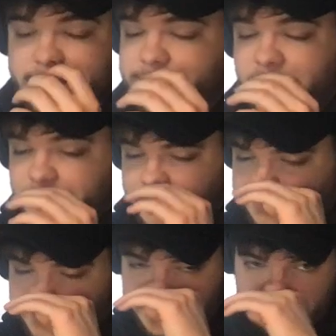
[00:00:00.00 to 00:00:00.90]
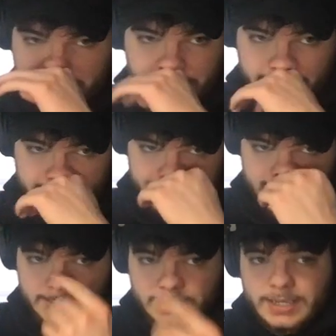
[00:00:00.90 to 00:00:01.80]
hits value on FanDuel.
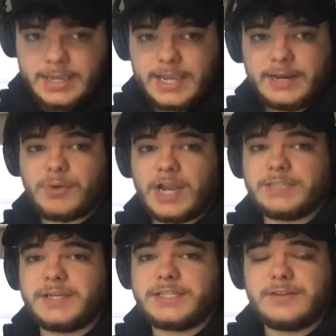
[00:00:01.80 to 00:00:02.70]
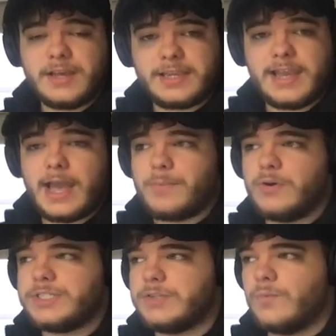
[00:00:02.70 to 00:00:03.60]
Any prize picks you like? Yeah, I
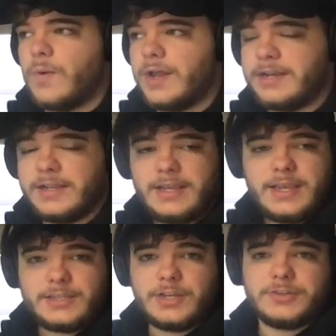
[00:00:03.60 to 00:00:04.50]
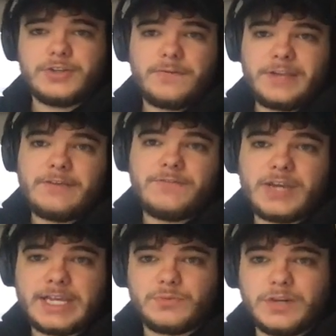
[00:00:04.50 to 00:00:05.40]
posted one. So if any of you
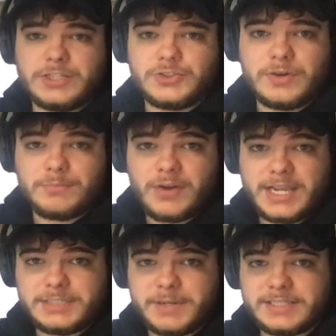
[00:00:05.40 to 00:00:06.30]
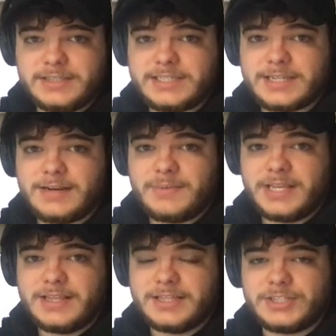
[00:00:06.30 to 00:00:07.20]
guys want to join Prize Picks, link's going to
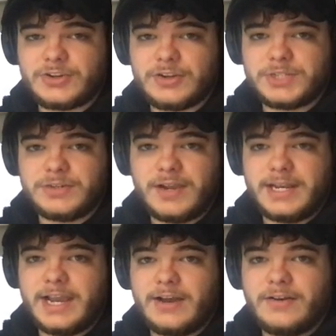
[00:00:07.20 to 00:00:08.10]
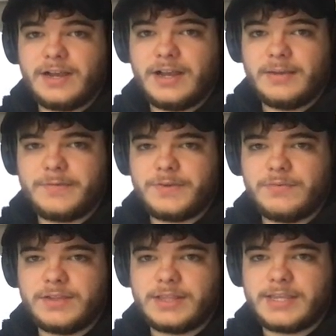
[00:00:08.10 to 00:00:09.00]
be in the description right now. If
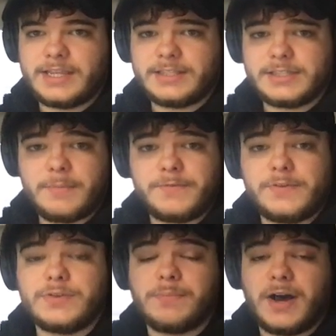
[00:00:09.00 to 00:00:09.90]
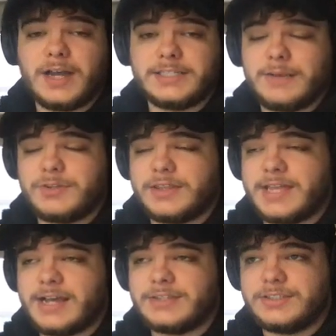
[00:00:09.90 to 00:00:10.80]
you read the thing at the top, if you deposit up to
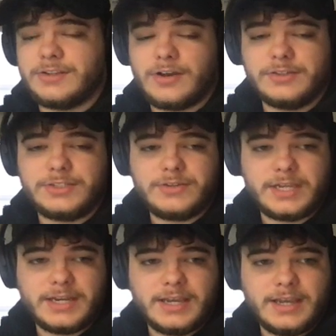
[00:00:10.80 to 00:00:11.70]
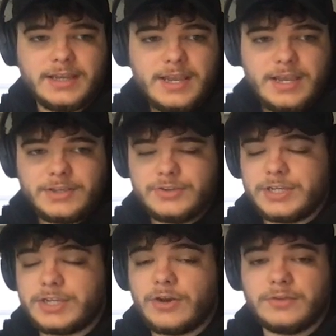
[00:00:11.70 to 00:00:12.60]
$1,000, you can,
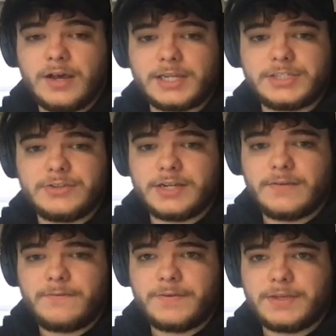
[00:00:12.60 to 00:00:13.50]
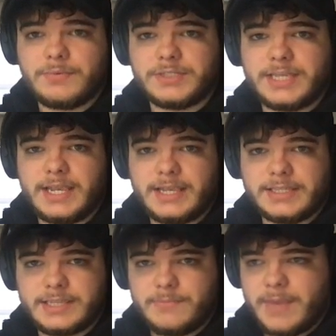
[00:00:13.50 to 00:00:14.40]
using code LOCKS, you get a 50%
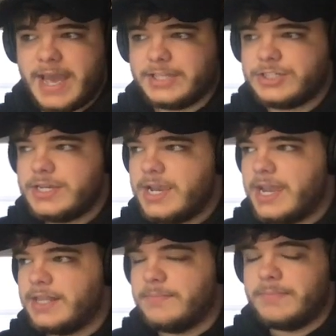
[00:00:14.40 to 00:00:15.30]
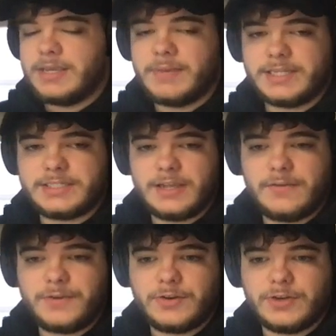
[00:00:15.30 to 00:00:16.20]
instant match. And then me,
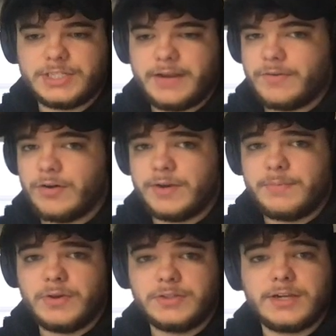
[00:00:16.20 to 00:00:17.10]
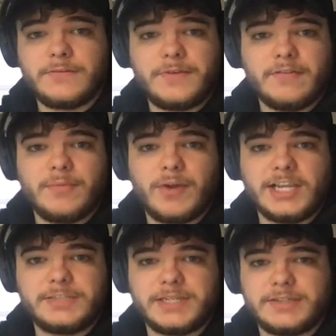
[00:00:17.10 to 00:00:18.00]
myself, and Christian have already posted our favorite
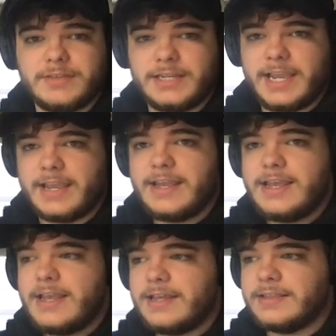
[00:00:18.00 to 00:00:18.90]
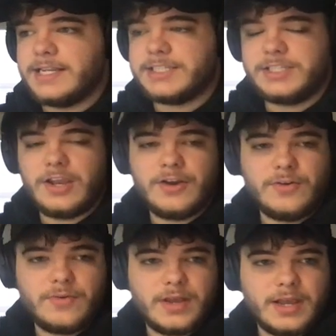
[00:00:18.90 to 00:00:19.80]
Prize Picks of the day. Let us
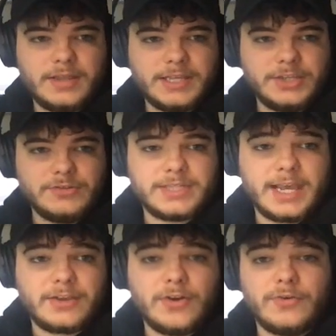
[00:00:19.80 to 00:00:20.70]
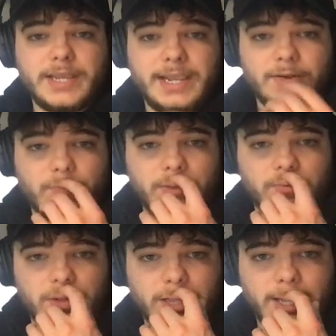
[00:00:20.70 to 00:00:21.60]
know that you use that code, and we
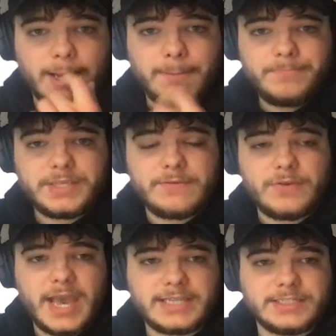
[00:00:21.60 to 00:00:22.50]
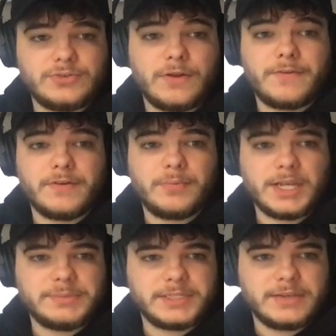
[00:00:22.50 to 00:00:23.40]
will give you access to our favorite
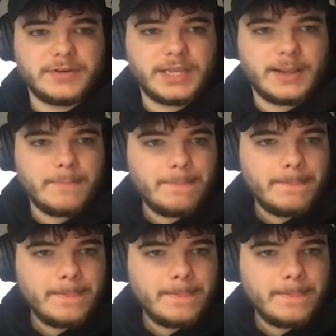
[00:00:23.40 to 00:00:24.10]
Prize Picks every day.